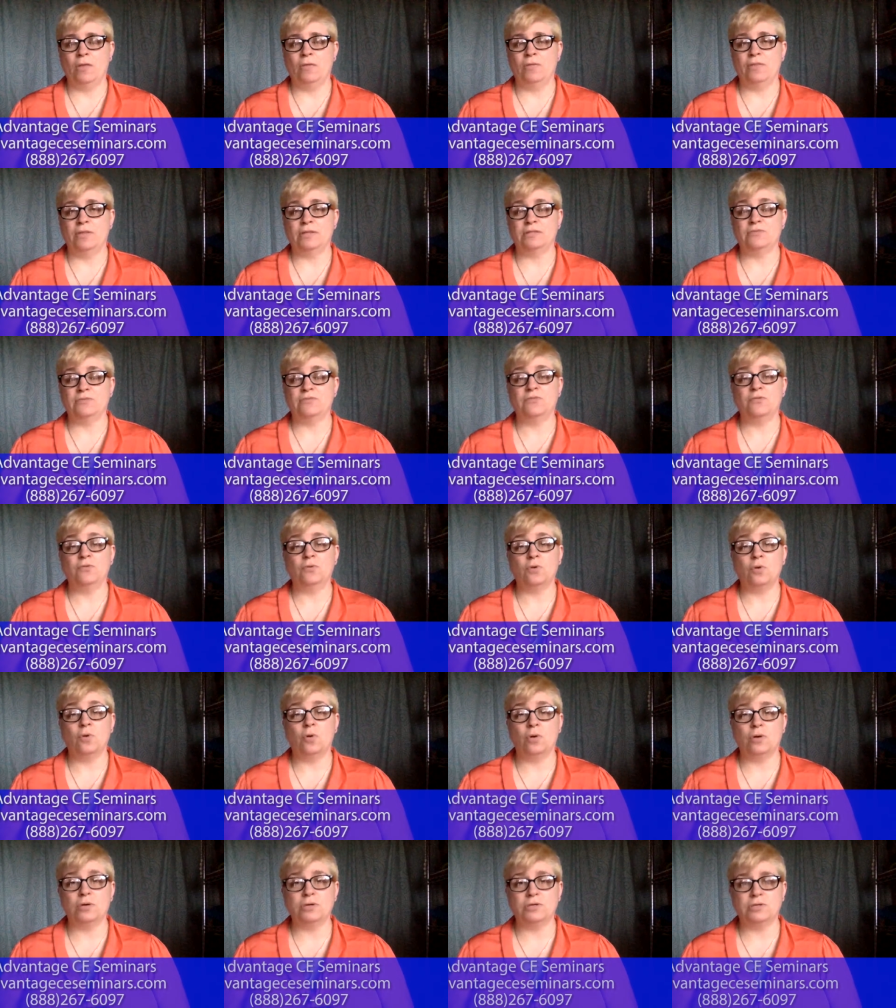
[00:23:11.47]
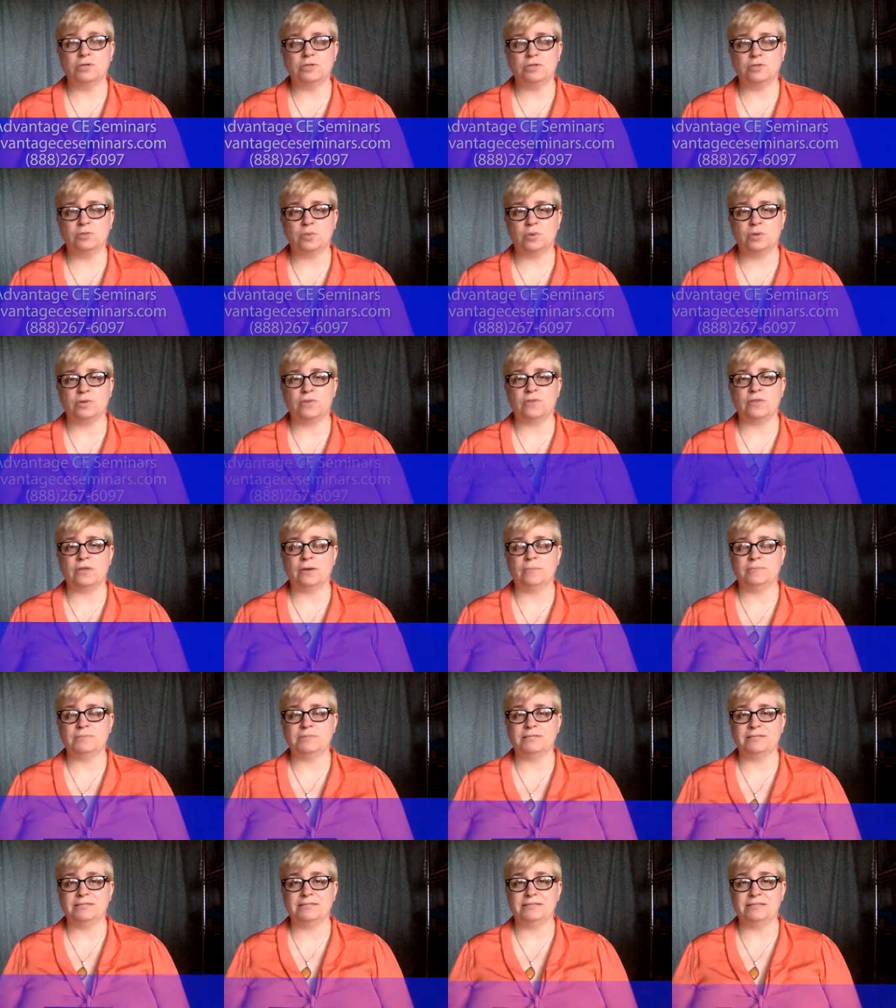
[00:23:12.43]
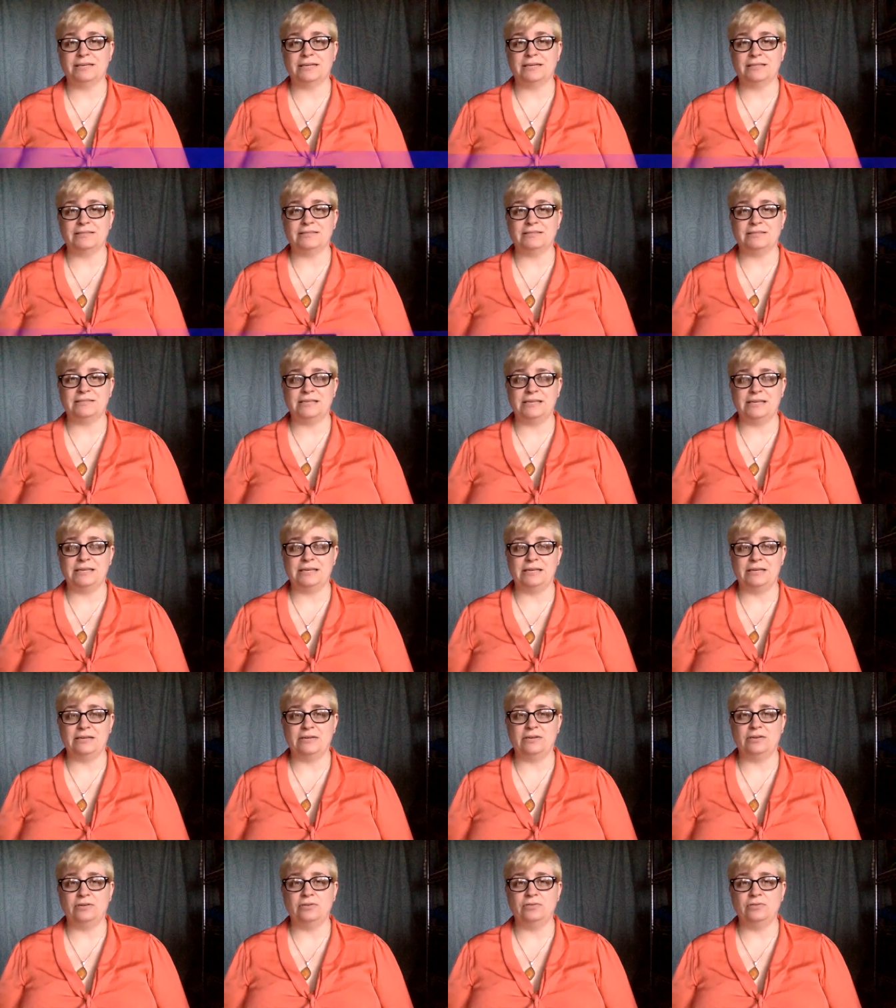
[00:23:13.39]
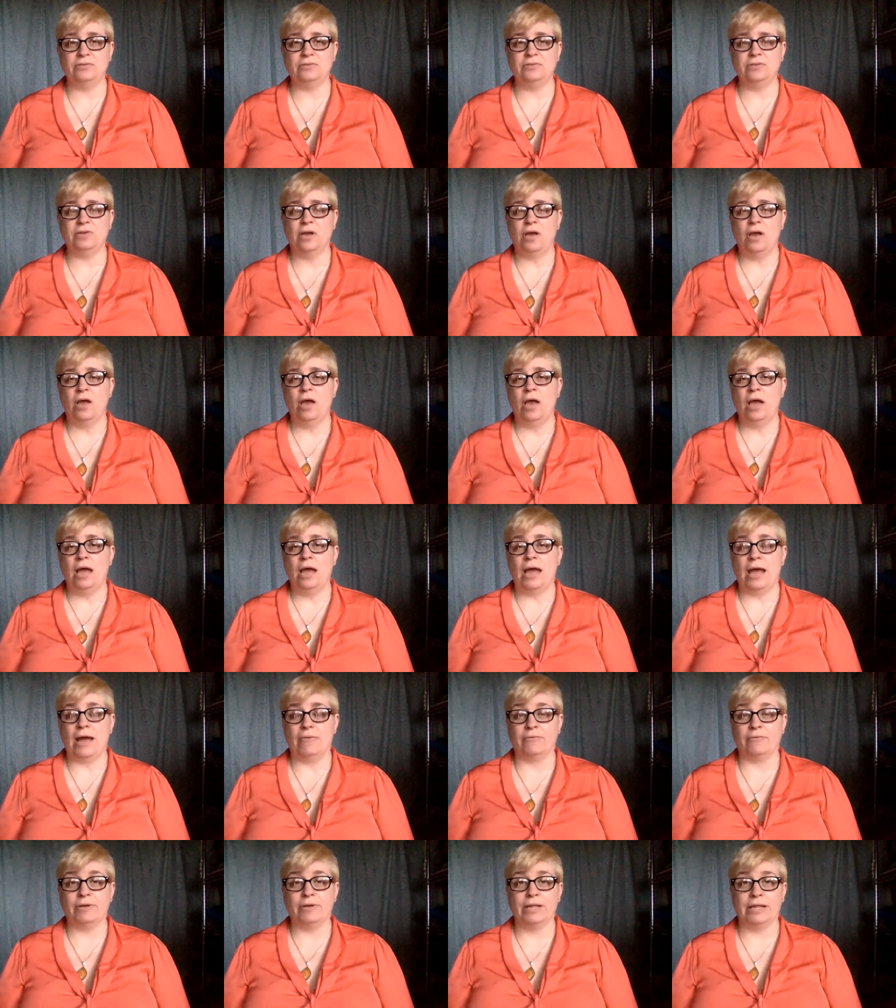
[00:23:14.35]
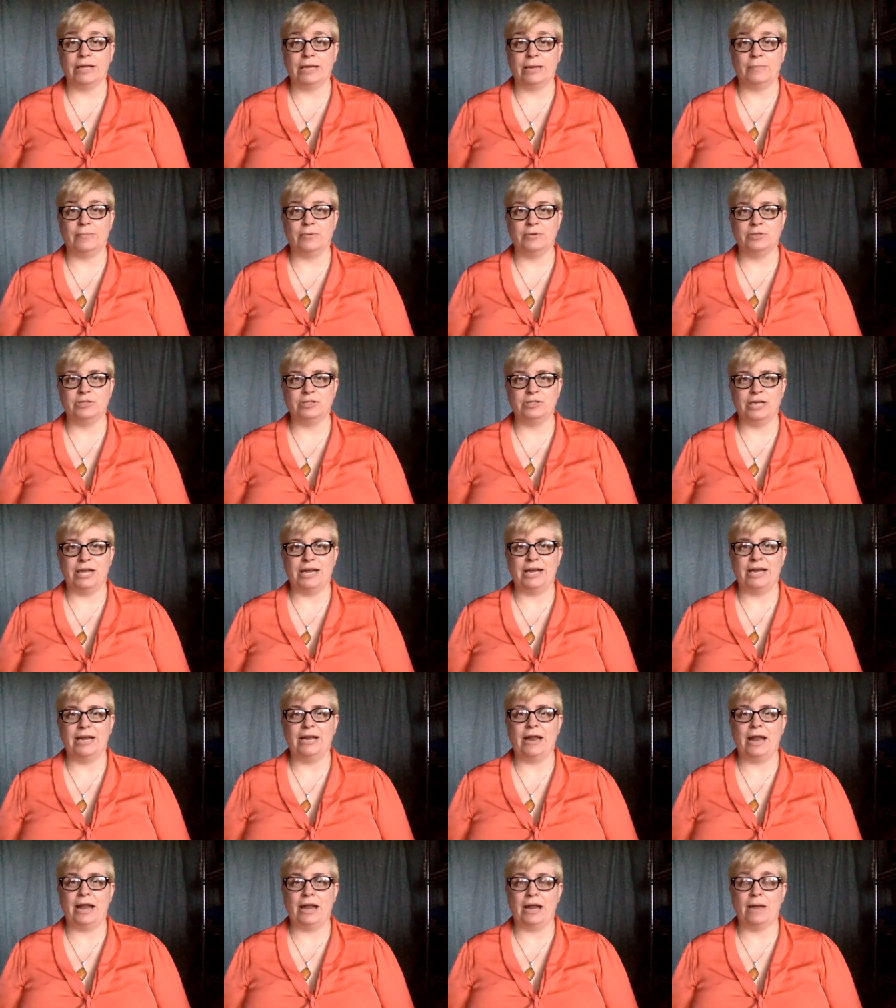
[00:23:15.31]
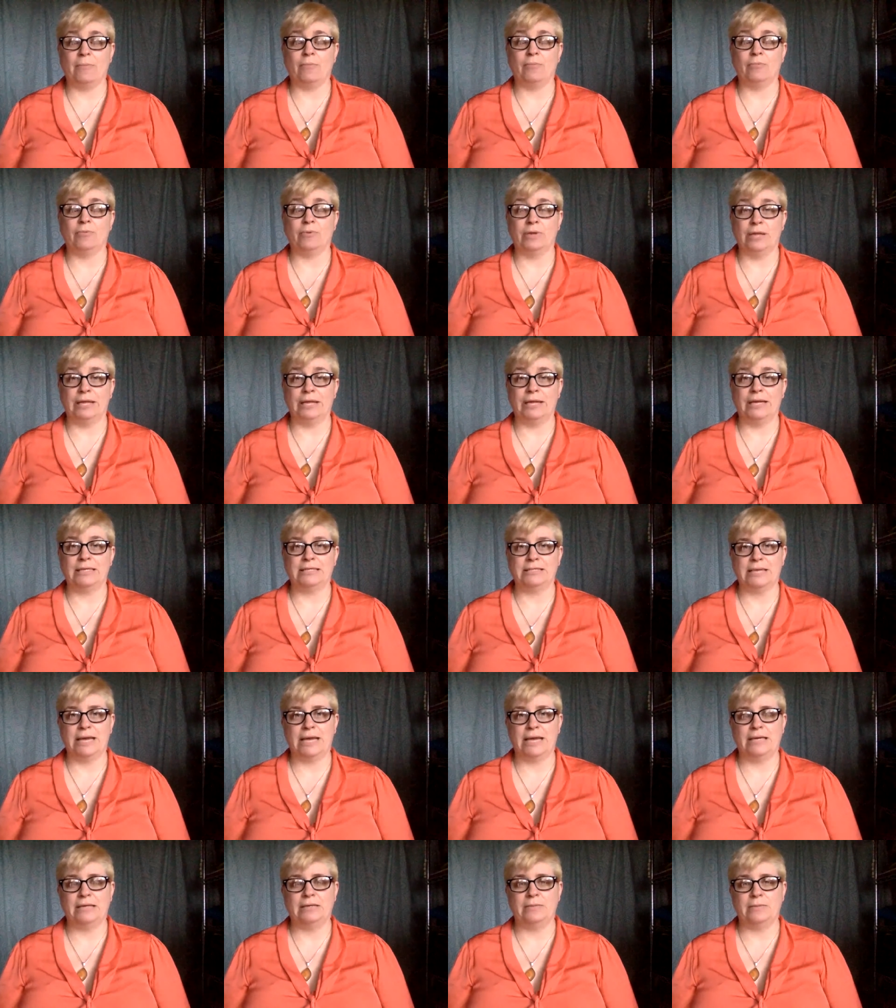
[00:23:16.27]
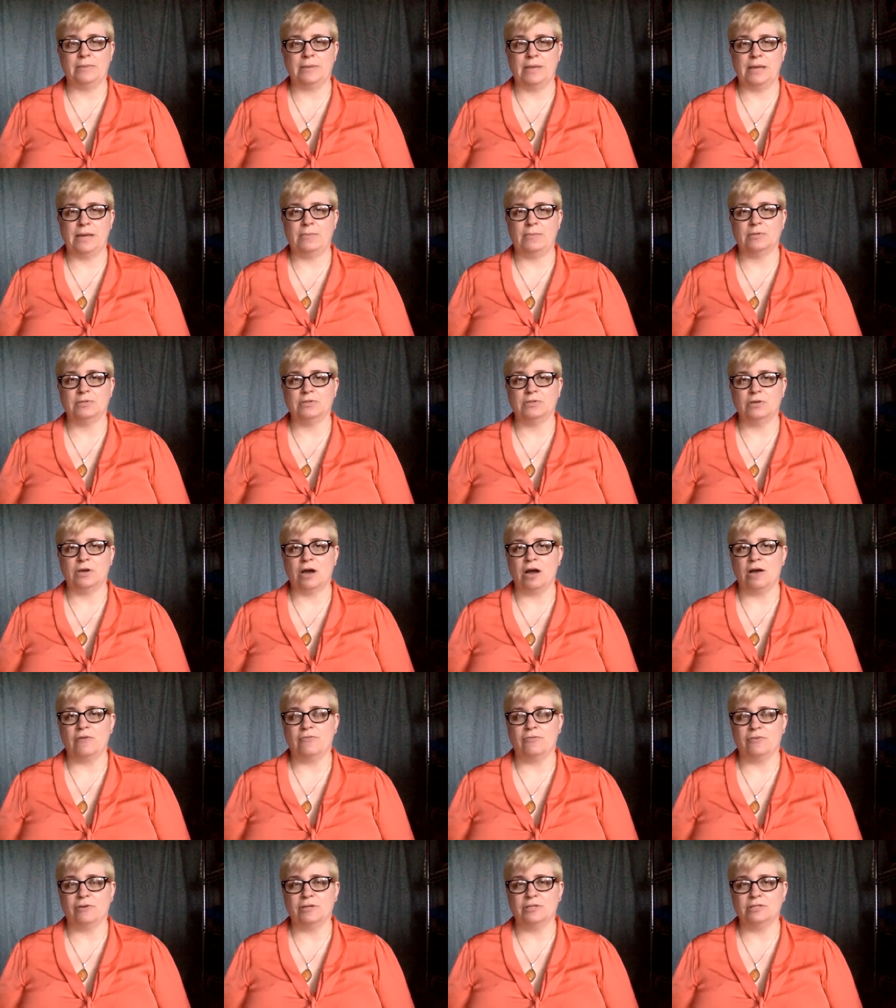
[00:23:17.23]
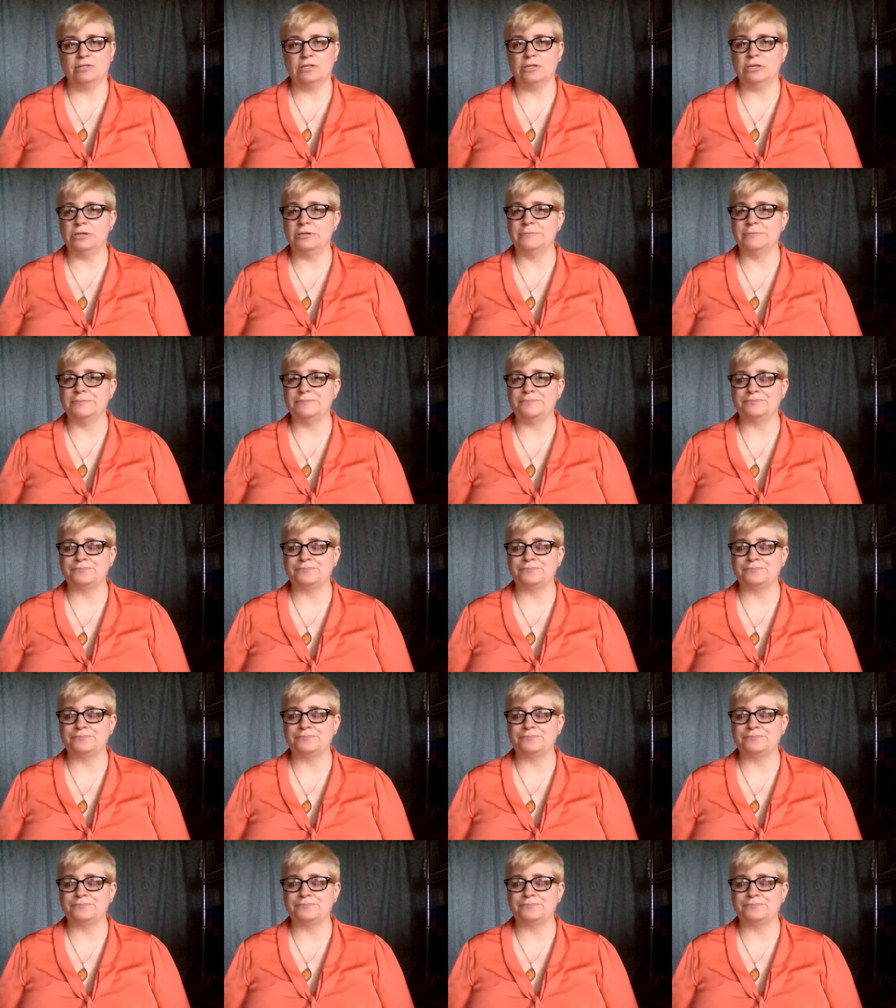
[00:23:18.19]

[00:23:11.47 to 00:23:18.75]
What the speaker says: This full course is worth up to 6 CEUs. I really appreciate it, and I'm really excited to be able to offer it to you.